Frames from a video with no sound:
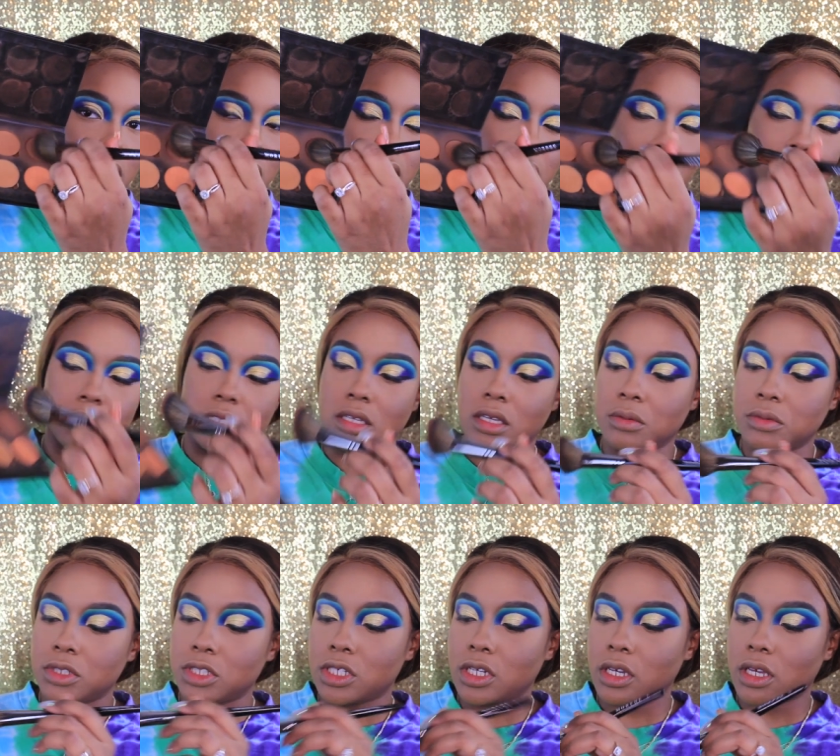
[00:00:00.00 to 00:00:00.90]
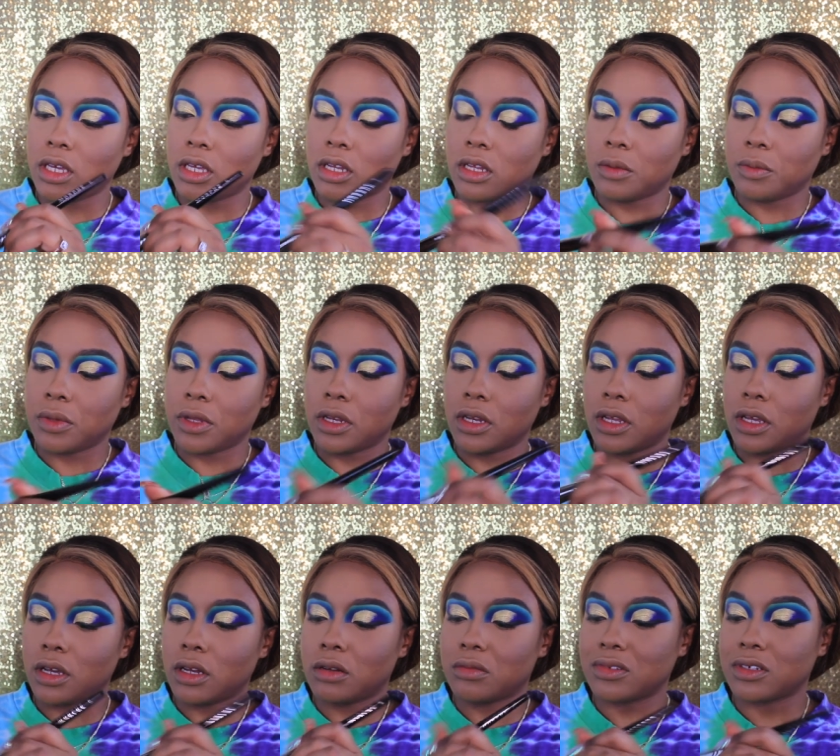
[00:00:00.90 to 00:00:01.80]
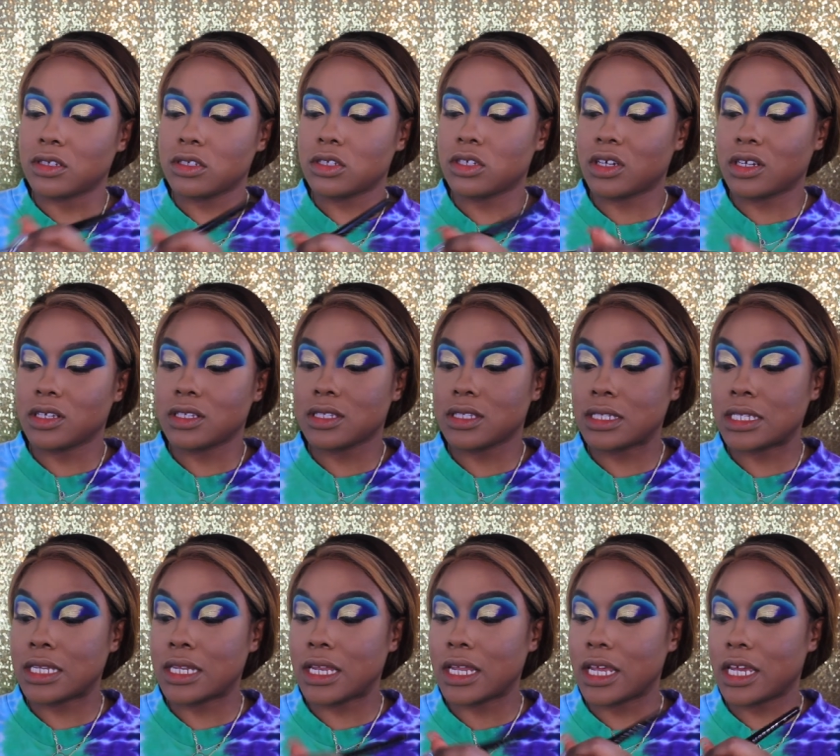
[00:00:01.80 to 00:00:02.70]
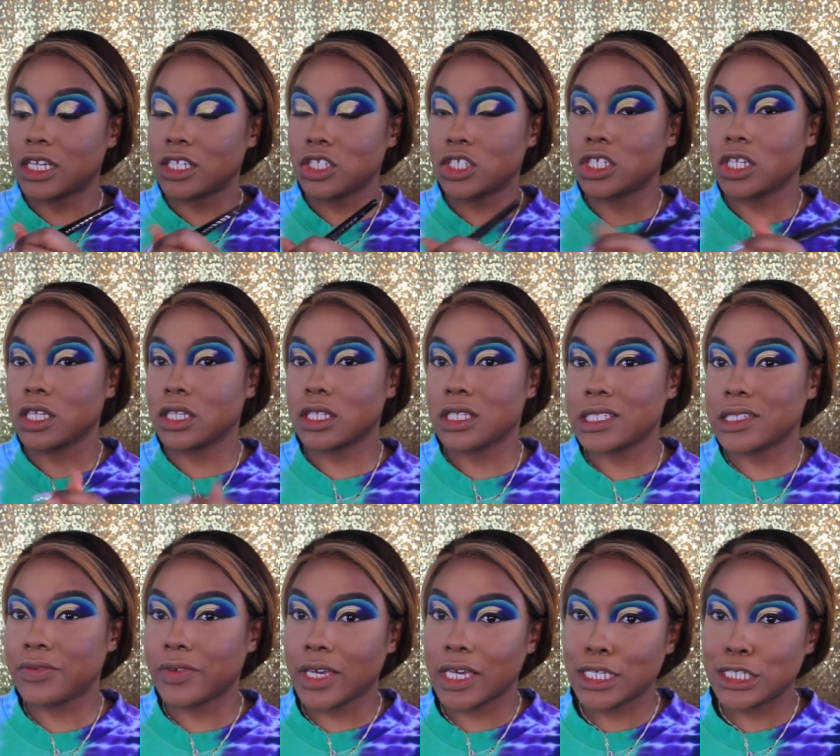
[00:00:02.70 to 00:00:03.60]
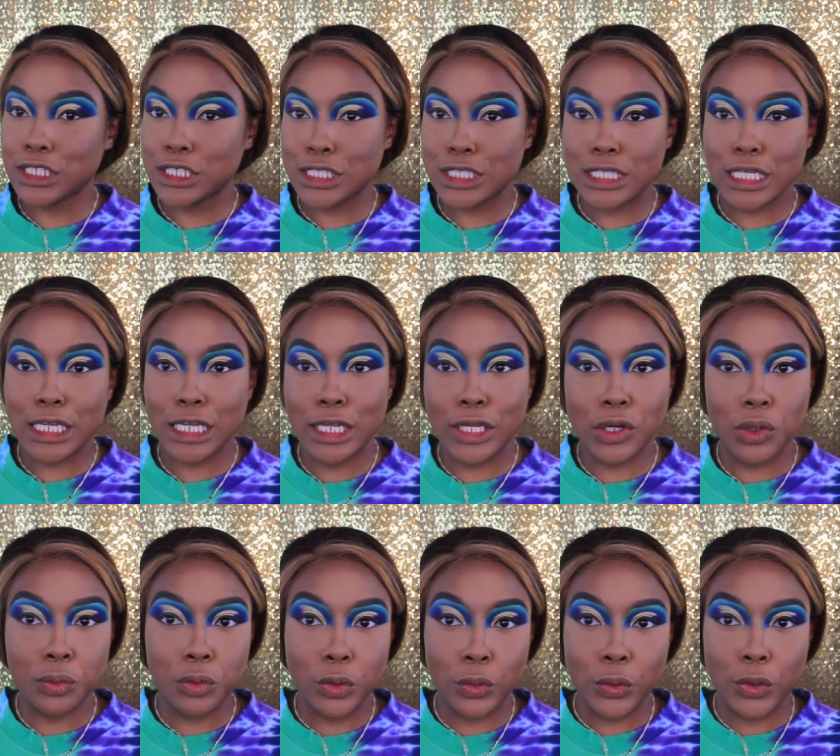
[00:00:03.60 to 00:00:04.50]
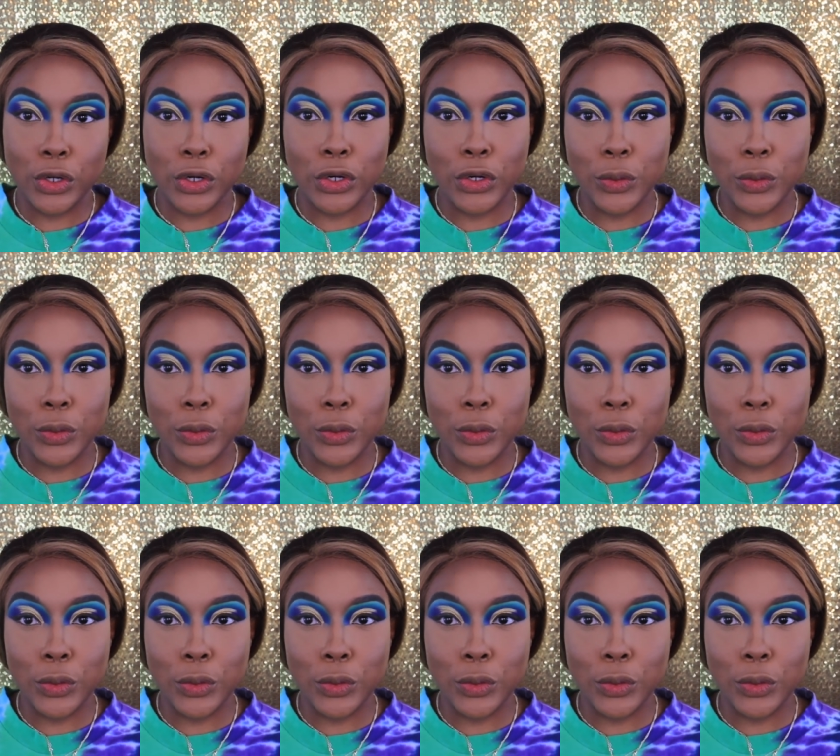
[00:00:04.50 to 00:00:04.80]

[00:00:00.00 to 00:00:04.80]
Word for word: that deep shade up in there and I'm going to start snatching this face just a little more.